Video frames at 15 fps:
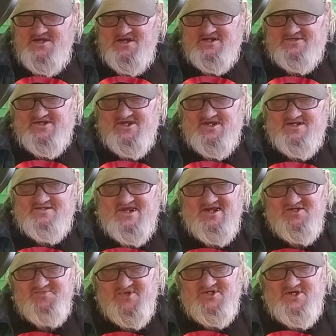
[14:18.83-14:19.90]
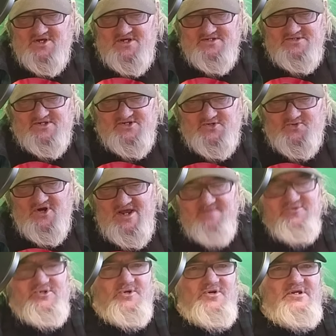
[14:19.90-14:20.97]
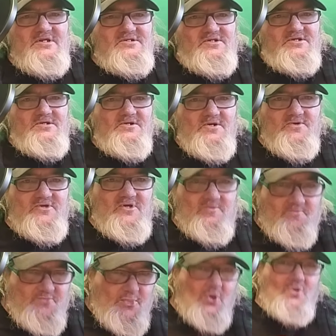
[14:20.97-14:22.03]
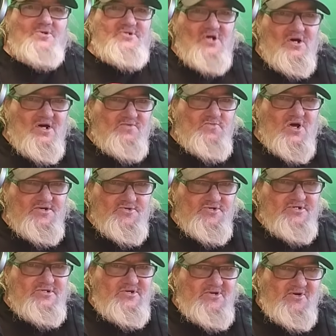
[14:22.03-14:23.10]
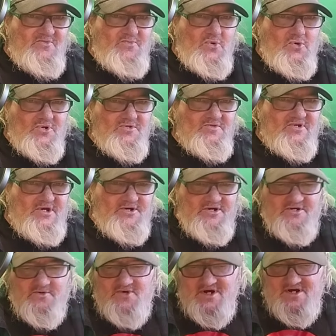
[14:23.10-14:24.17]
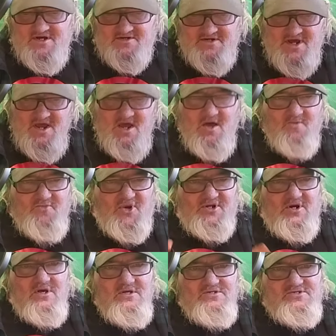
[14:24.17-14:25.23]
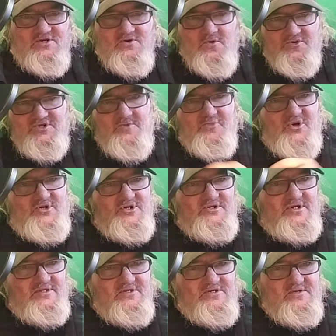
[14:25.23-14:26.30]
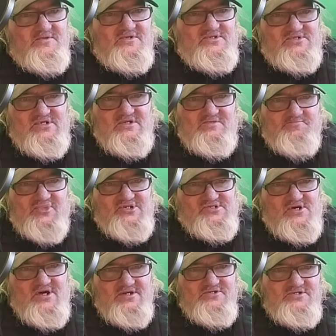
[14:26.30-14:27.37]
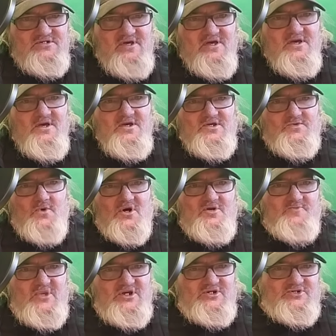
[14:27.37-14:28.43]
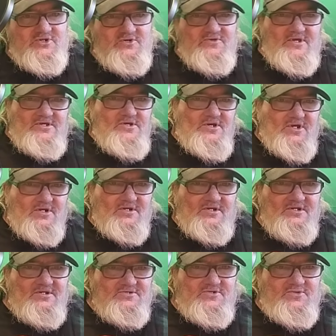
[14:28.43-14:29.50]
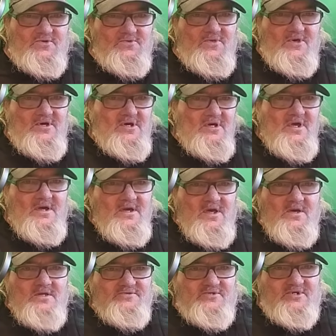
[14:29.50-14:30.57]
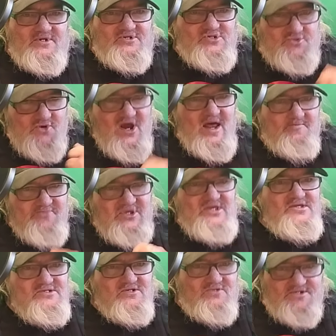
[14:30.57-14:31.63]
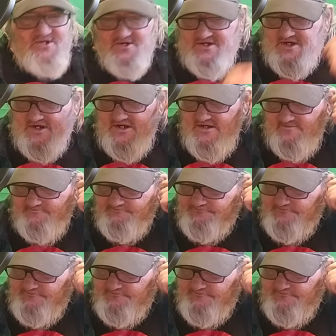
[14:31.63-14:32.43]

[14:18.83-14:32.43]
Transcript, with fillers: And then that's because the straps are easy. You know, you can pull it on while you're in the airport and carry it around. But also, when you put it in the seat beside you, you want to make sure that you can get to the, the strap easily, okay?